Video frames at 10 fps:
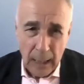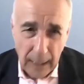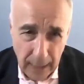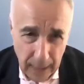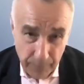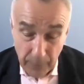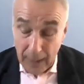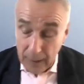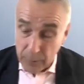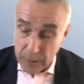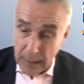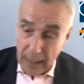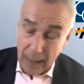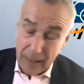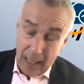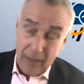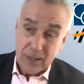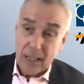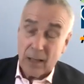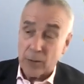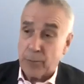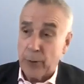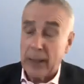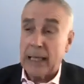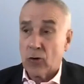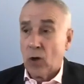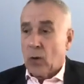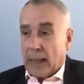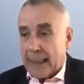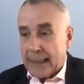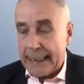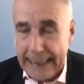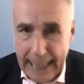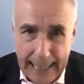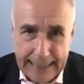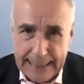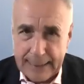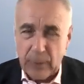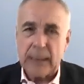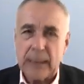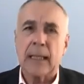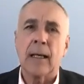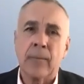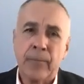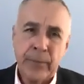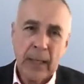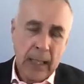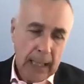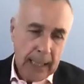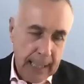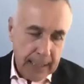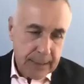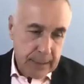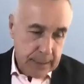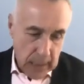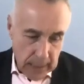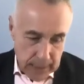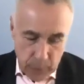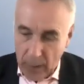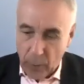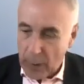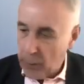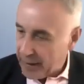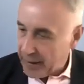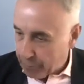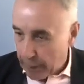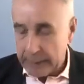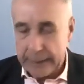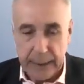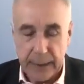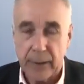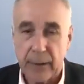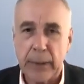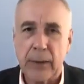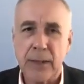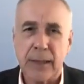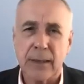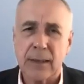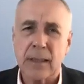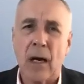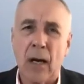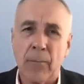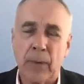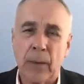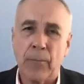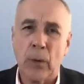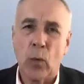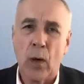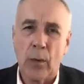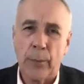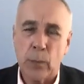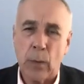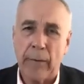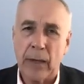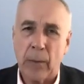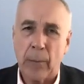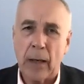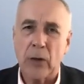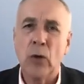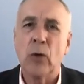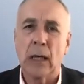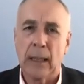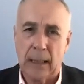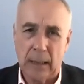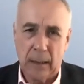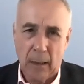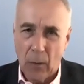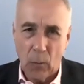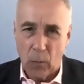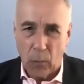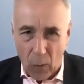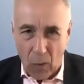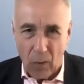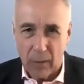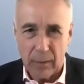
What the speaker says: And it was, I have to say, it was pretty grueling. And at the end, we did an exercise where we were in a bunker. And because at the time, the world was worrying about nuclear war.